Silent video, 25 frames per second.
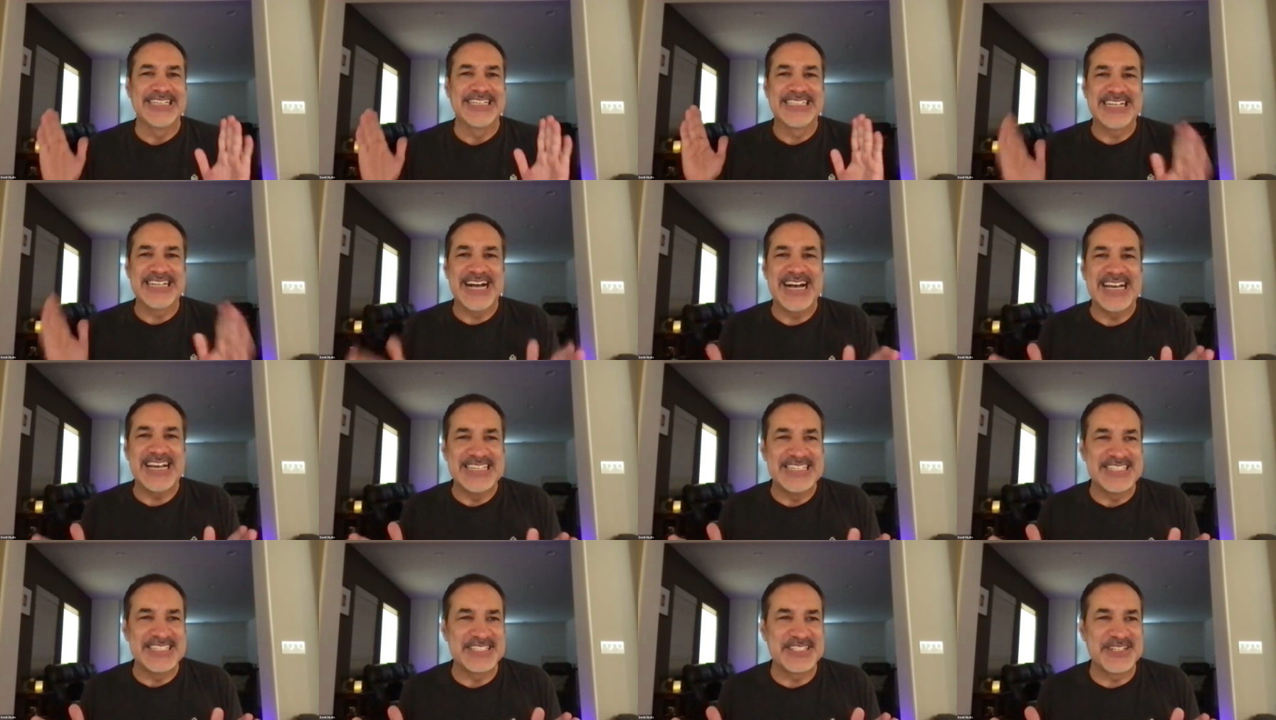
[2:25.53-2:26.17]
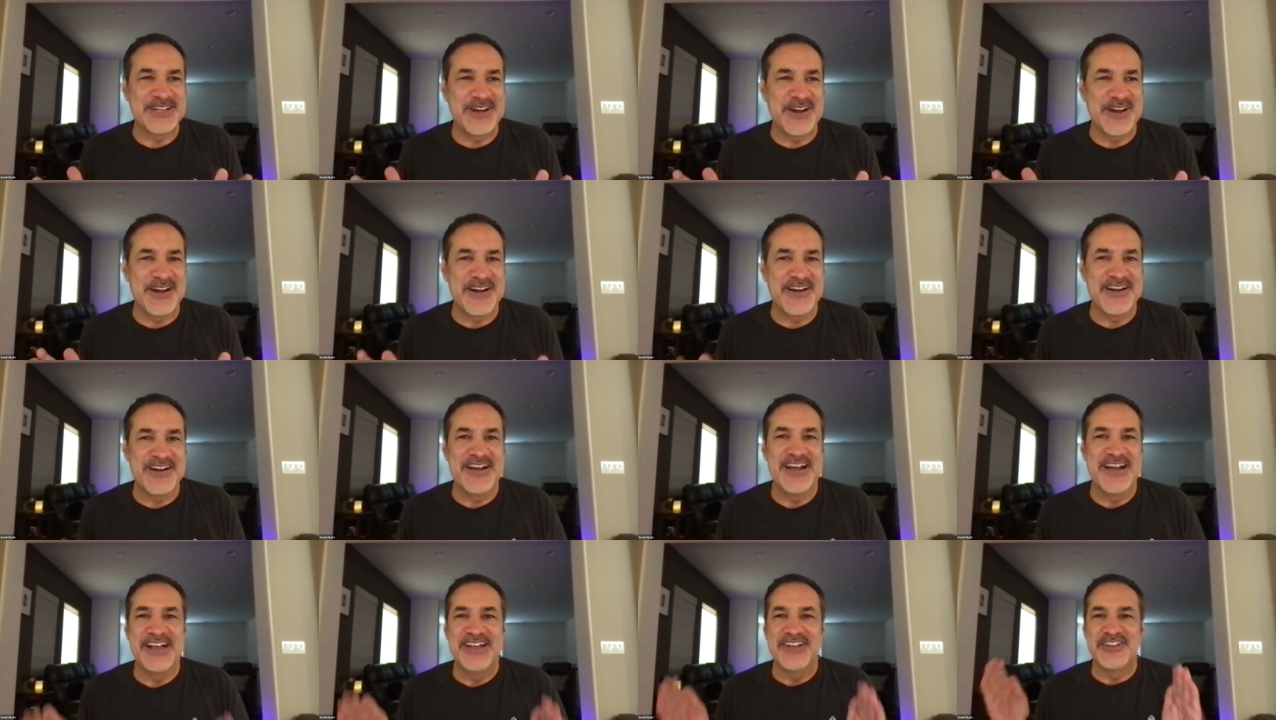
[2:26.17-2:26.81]
got in his
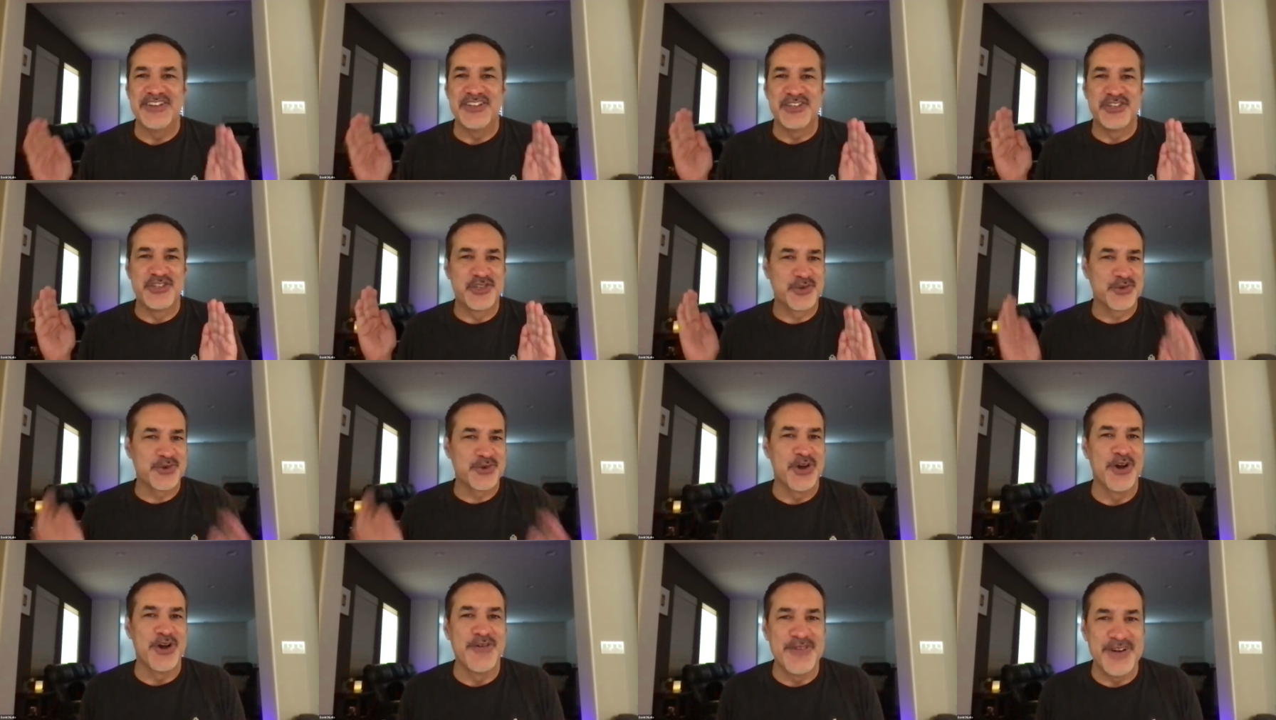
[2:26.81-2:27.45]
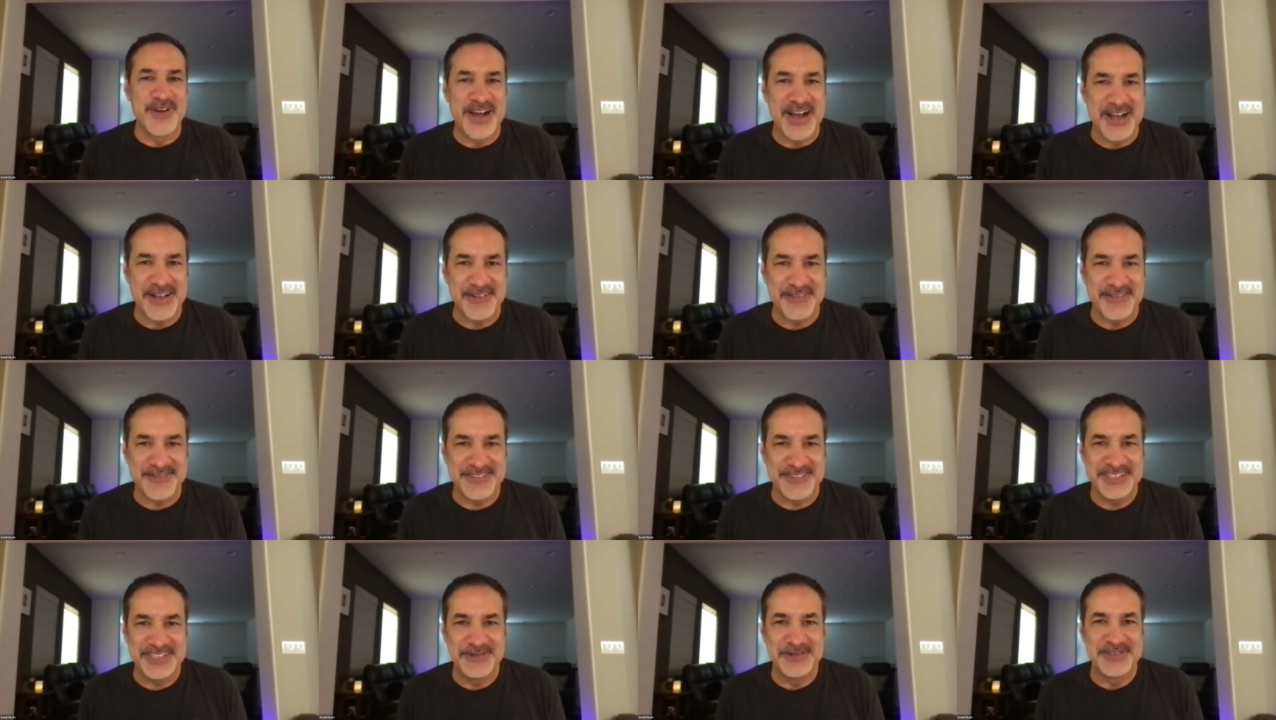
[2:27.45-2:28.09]
car, drove off.
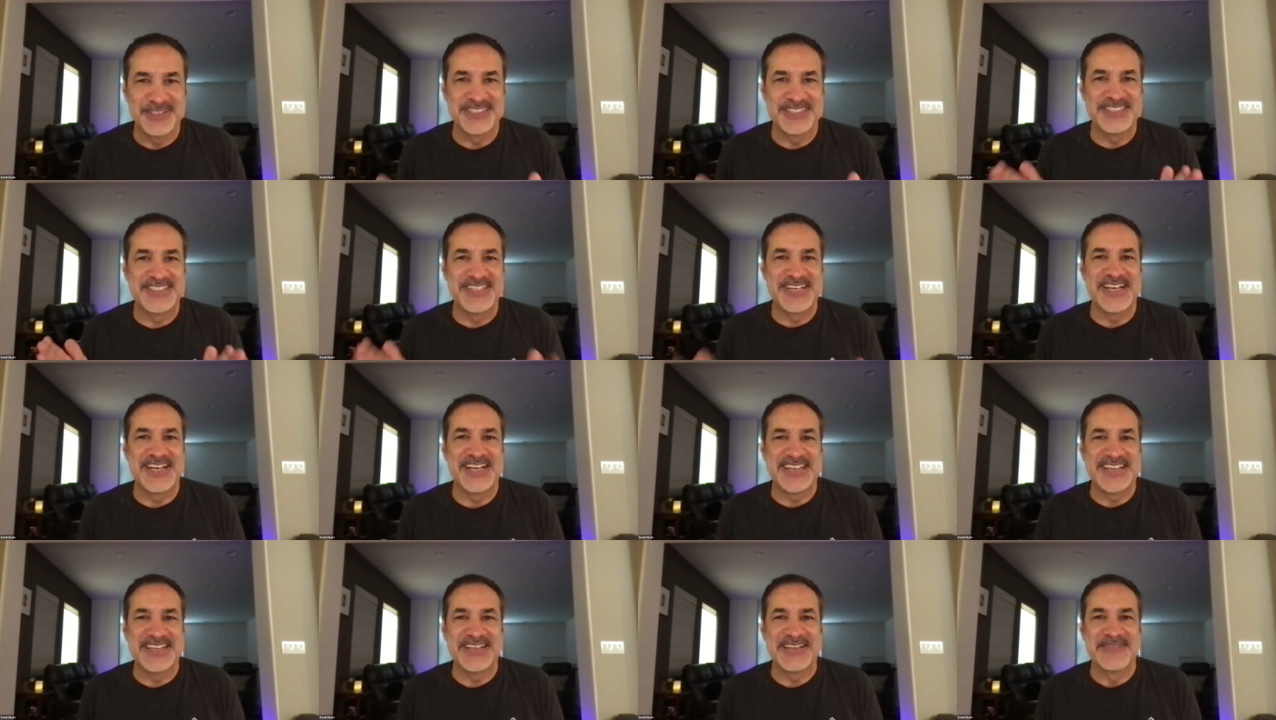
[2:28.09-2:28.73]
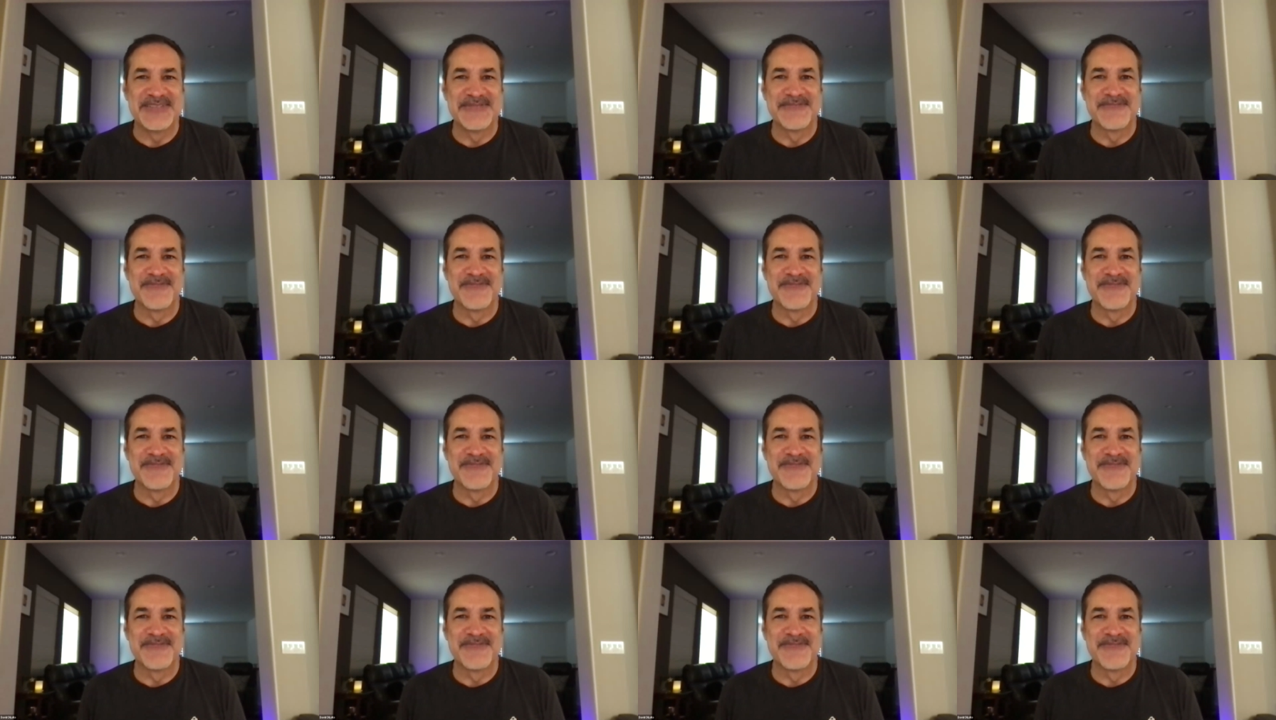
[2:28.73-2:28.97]
He was done.